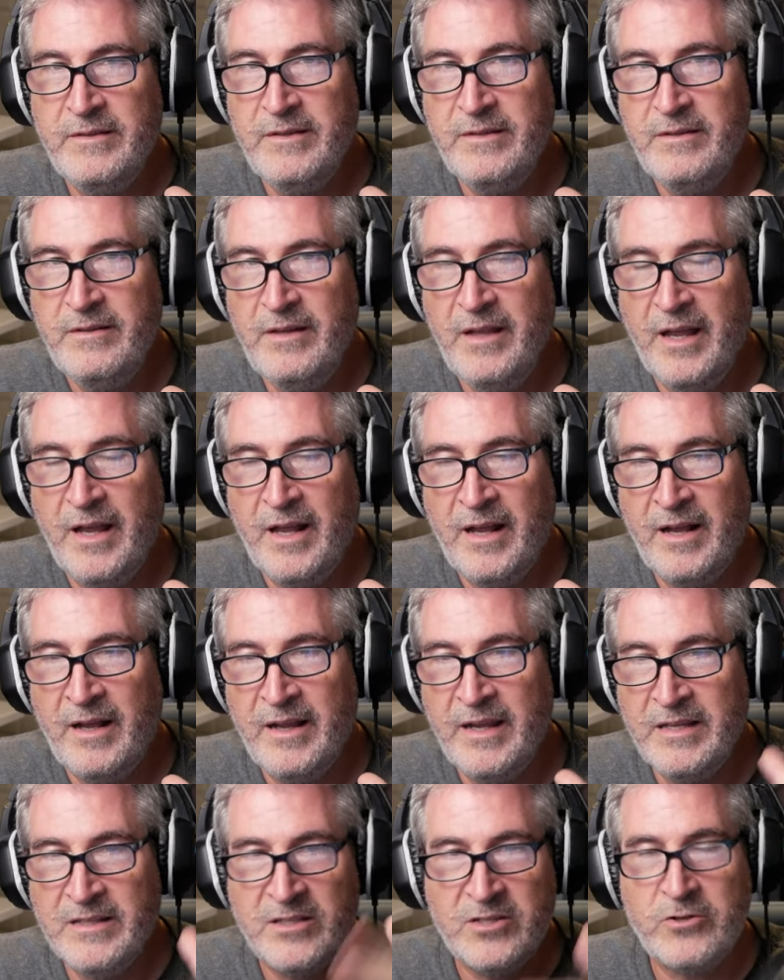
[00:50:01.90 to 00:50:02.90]

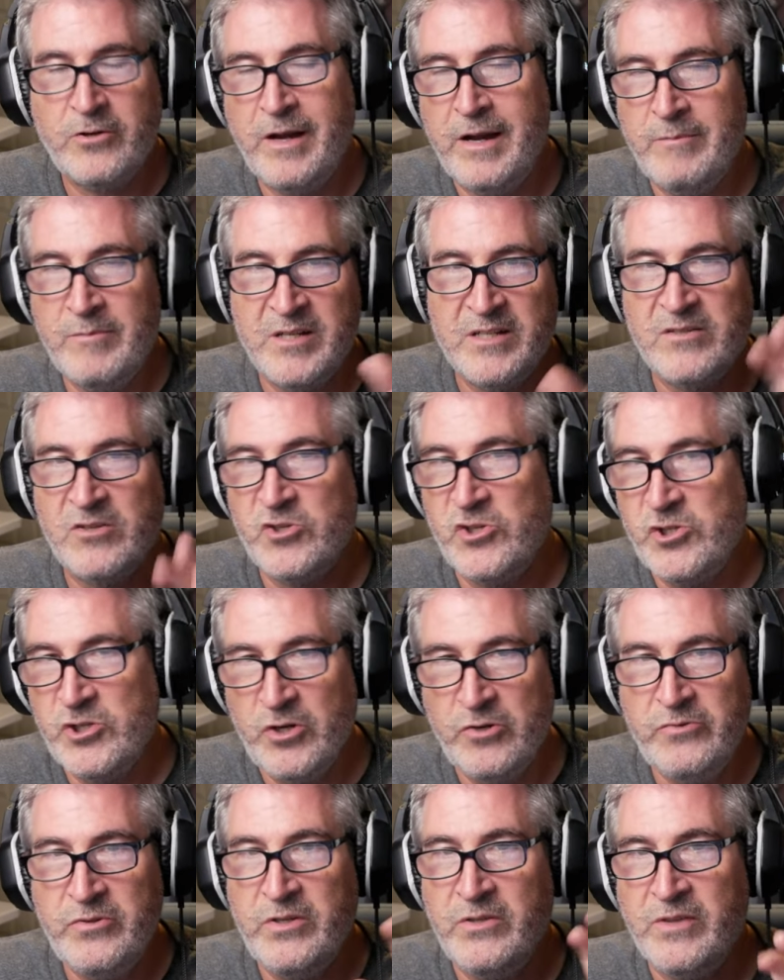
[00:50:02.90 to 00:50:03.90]
Instagram doesn't show
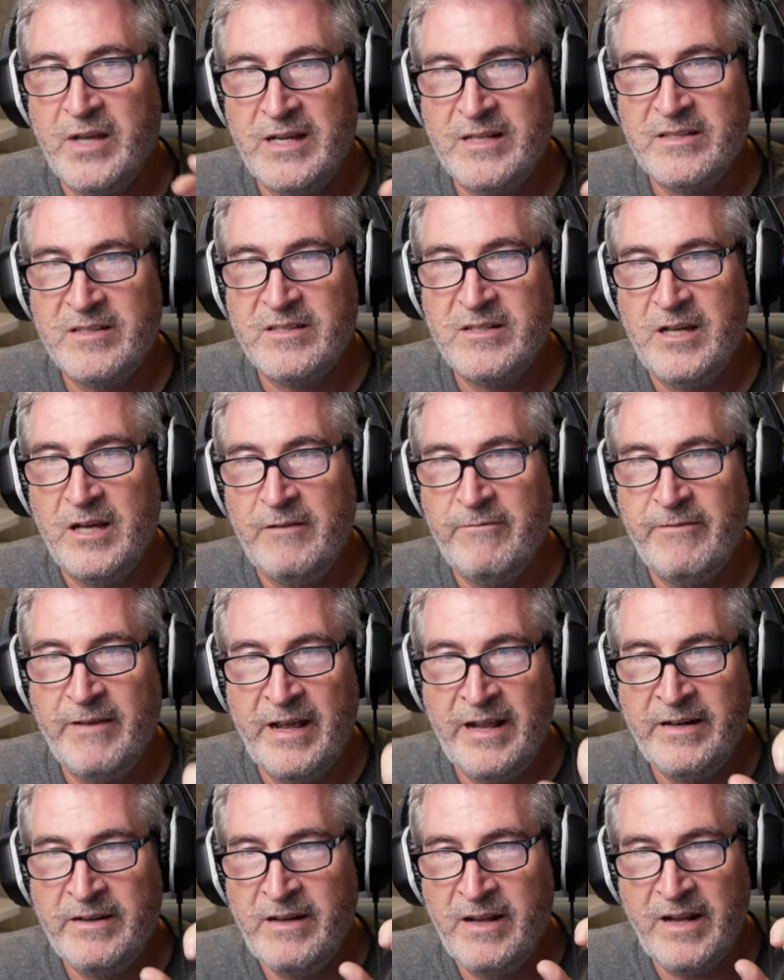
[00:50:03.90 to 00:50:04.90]
you that stuff,
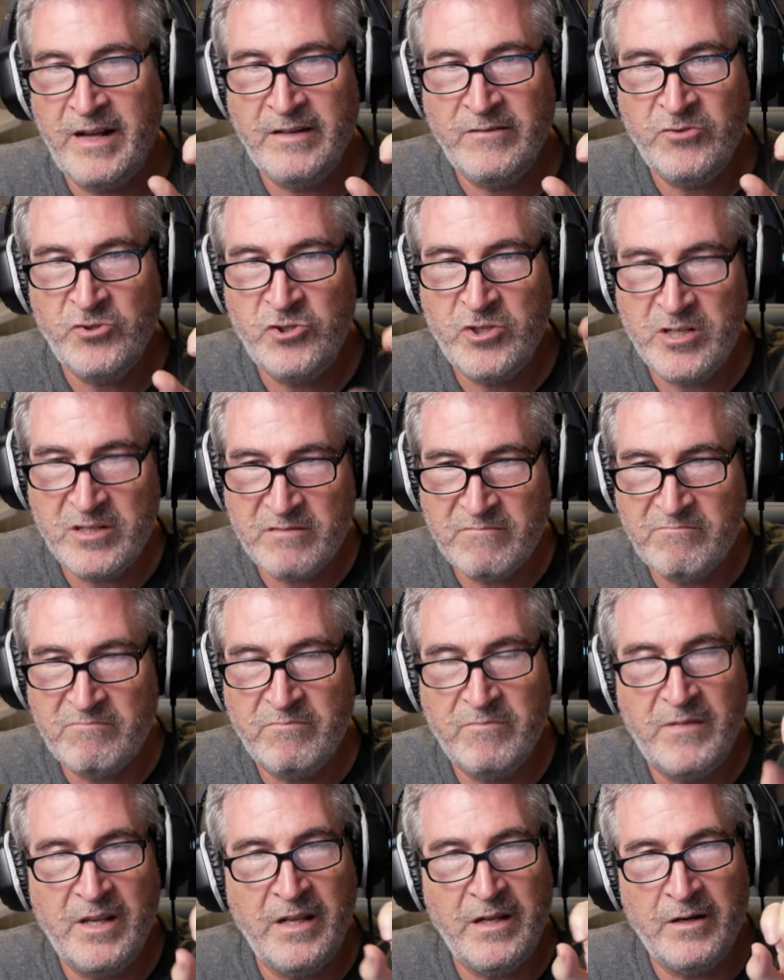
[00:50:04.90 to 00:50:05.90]
and just,
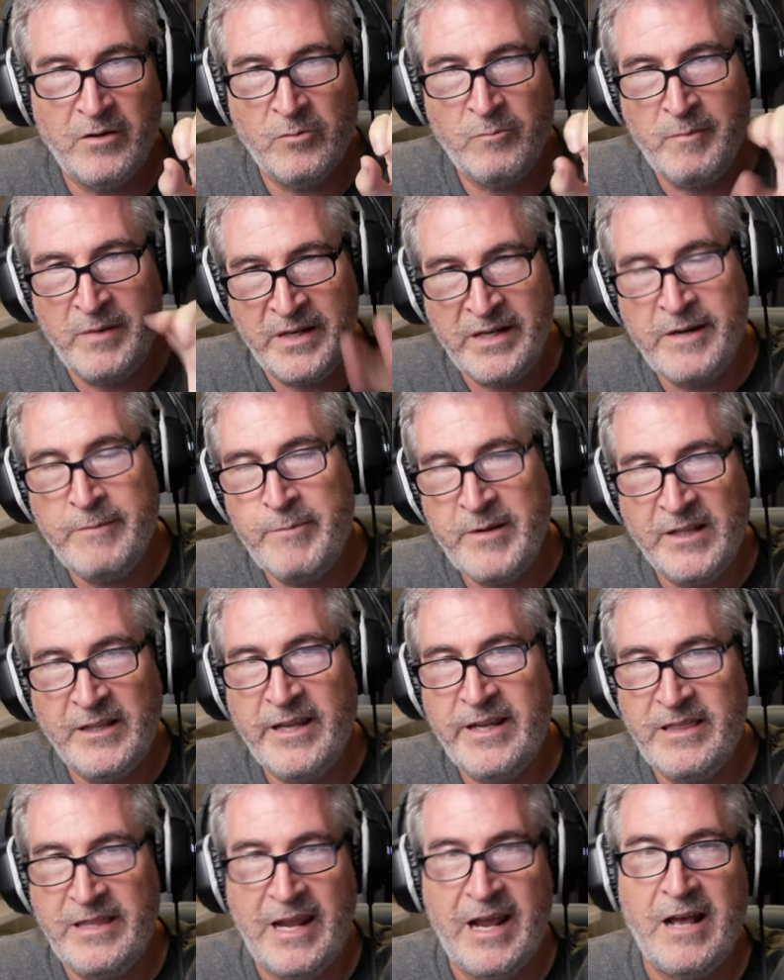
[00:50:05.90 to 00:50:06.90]
you know, manipulate
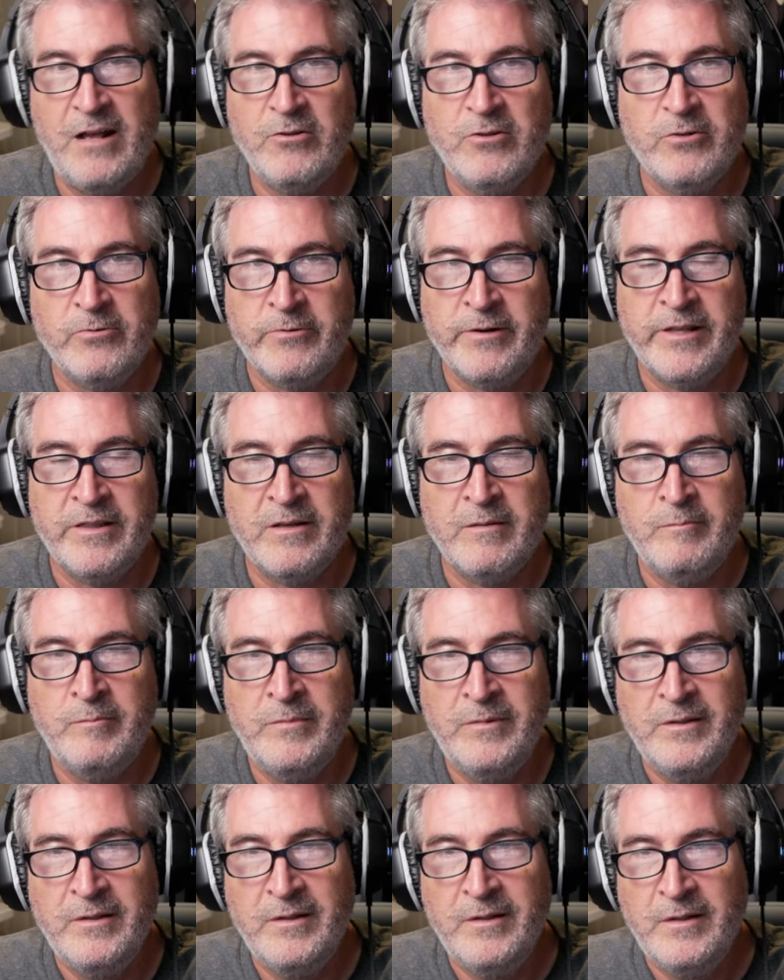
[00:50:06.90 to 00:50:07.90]
the algorithm
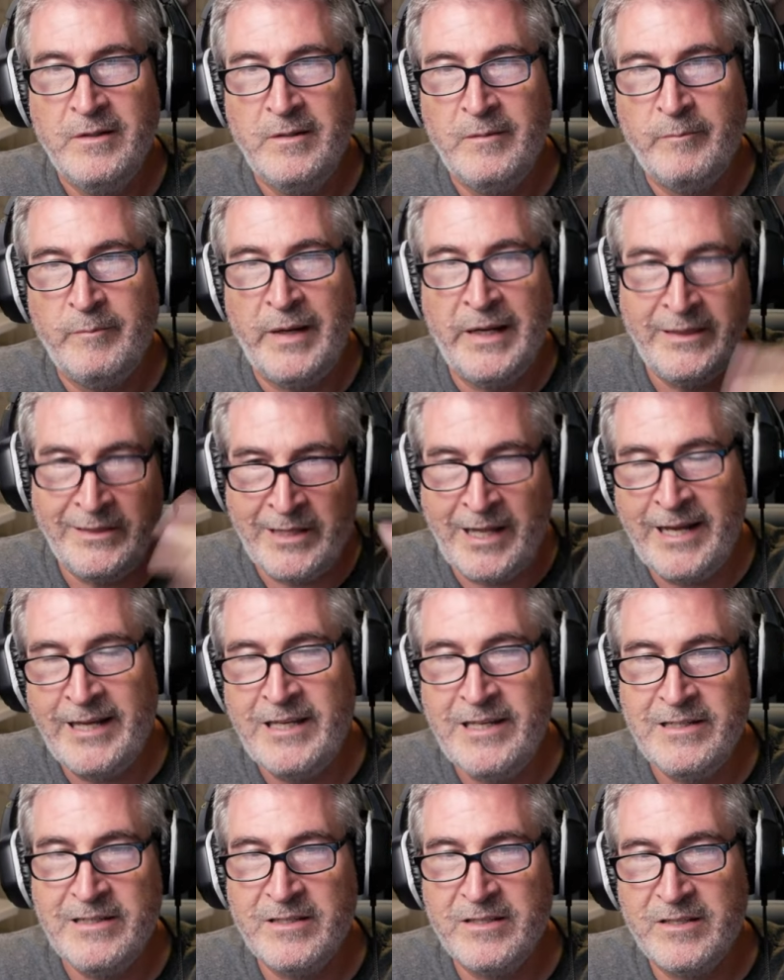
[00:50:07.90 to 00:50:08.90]
by
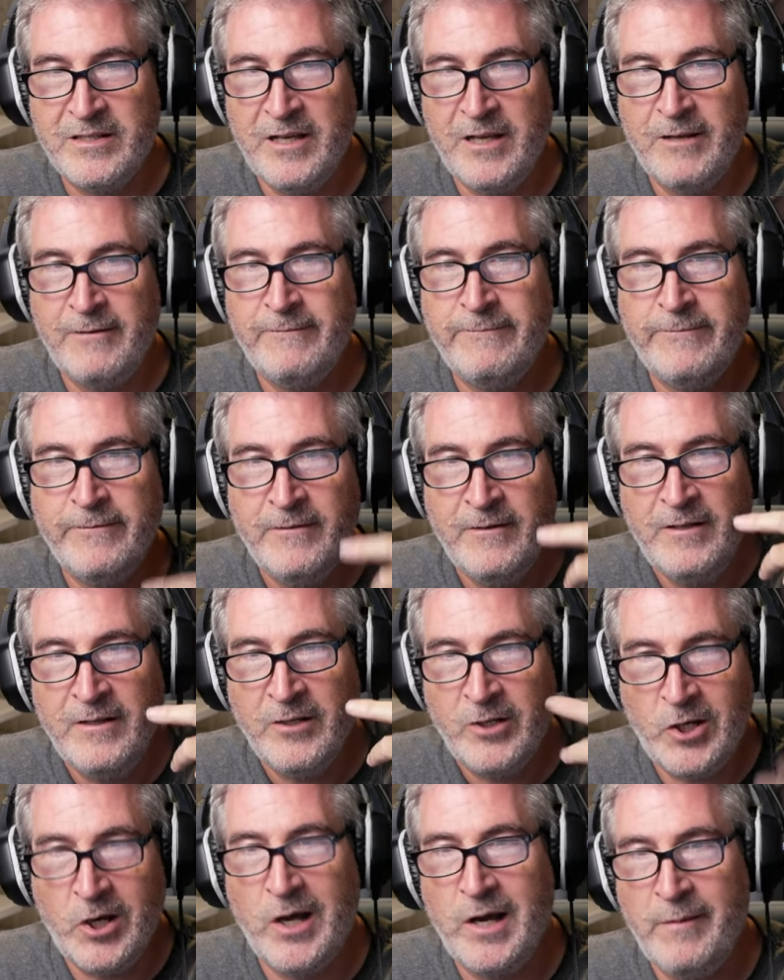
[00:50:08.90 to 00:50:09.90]
liking stuff,
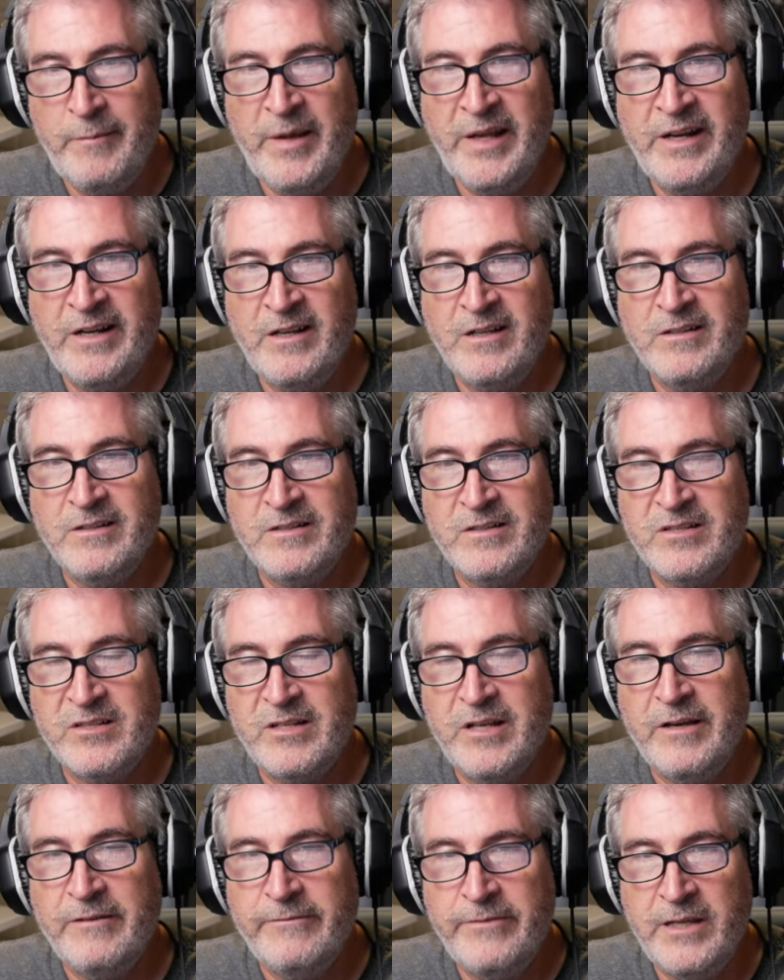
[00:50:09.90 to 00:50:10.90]
commenting on
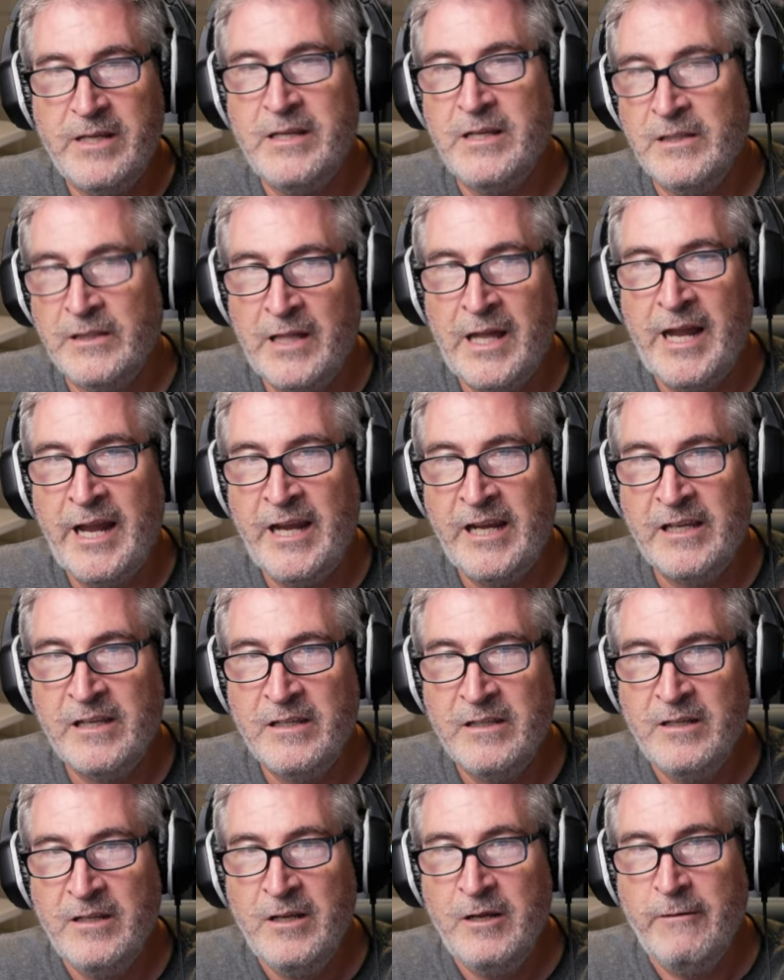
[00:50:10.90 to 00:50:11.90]
stuff that you like,
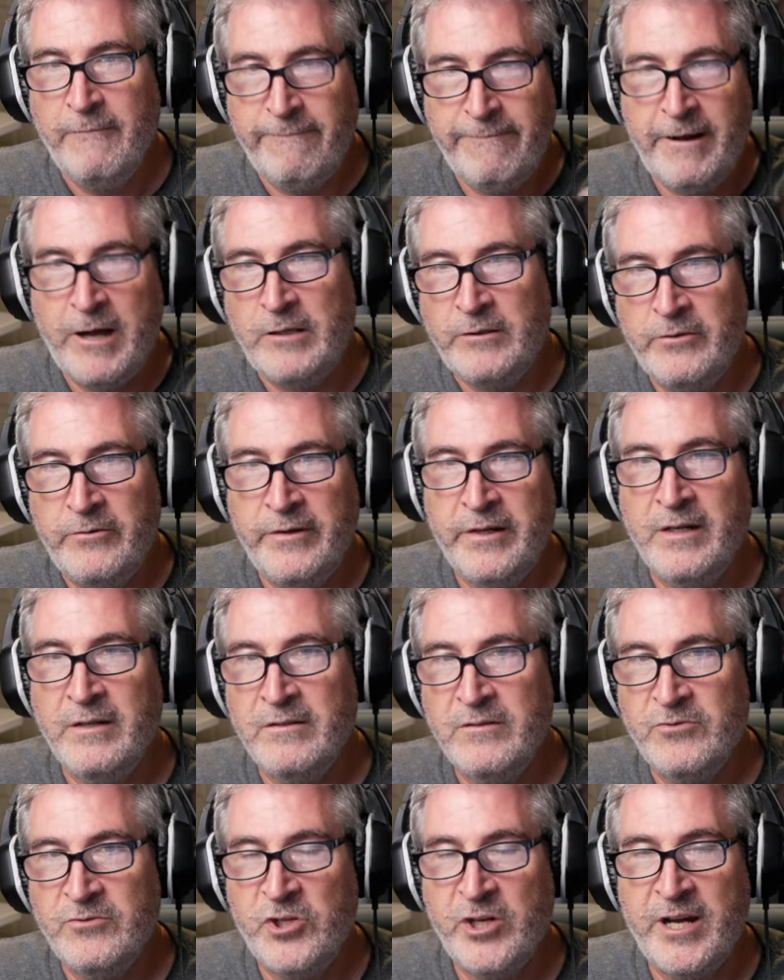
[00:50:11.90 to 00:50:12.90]
following
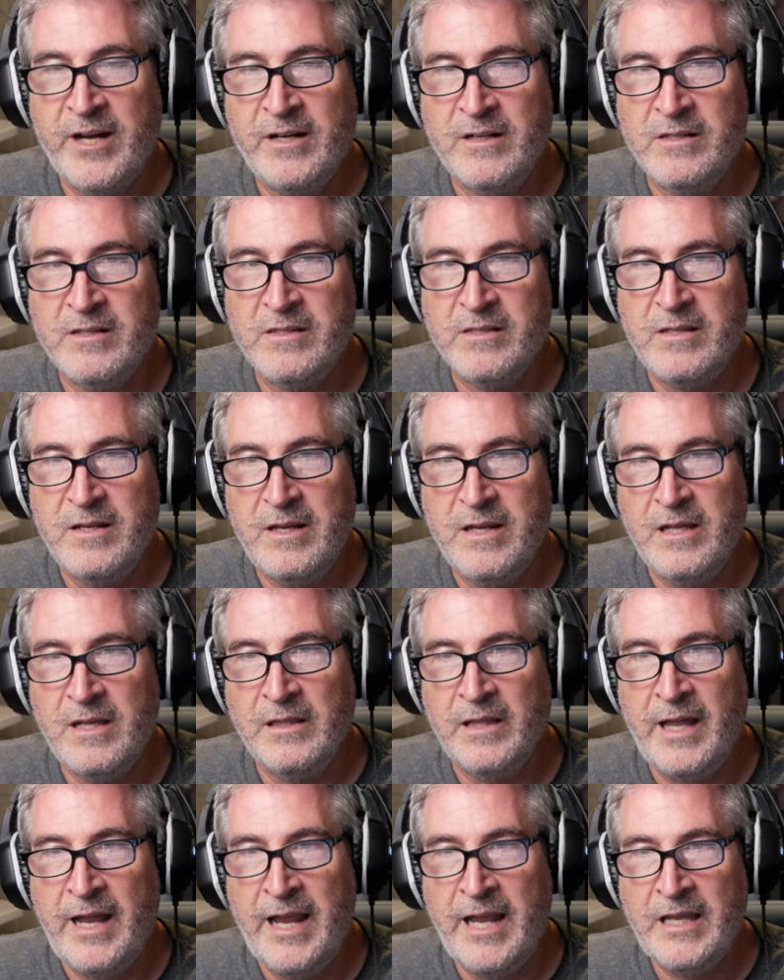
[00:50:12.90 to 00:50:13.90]
channels that you
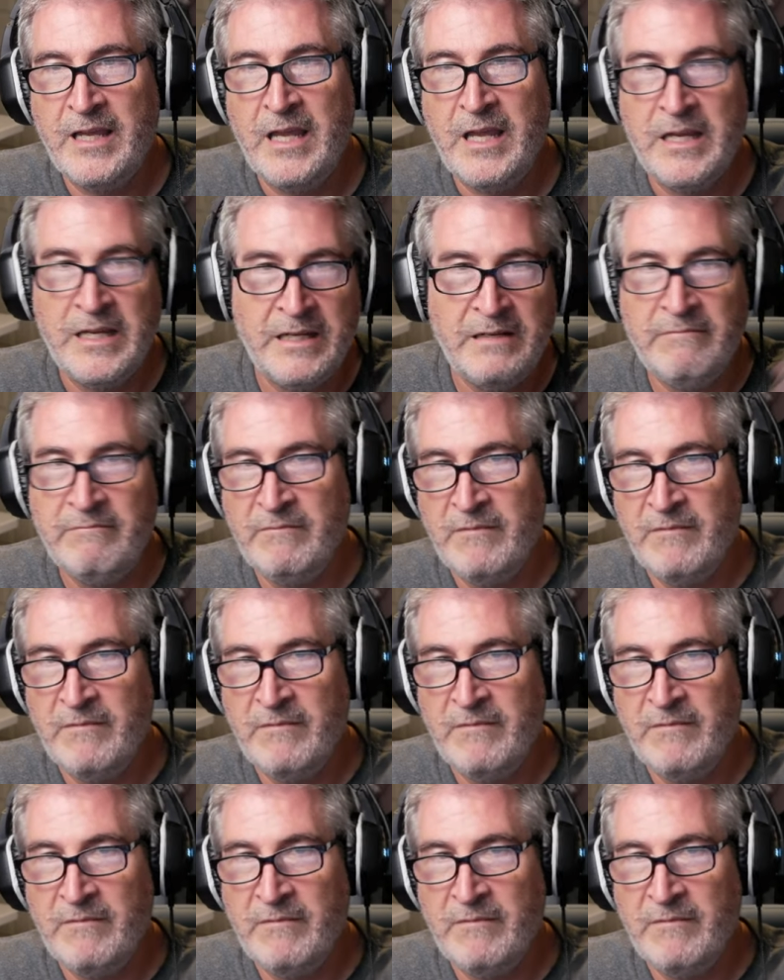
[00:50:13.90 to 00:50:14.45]
like, and